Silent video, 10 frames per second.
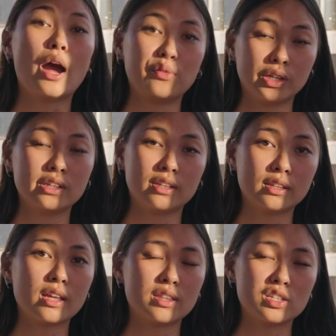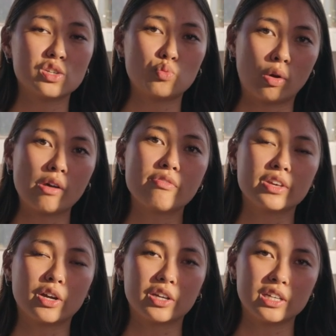I really think that this is one of
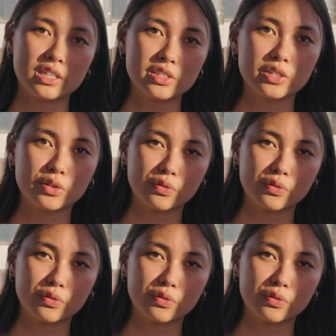the easier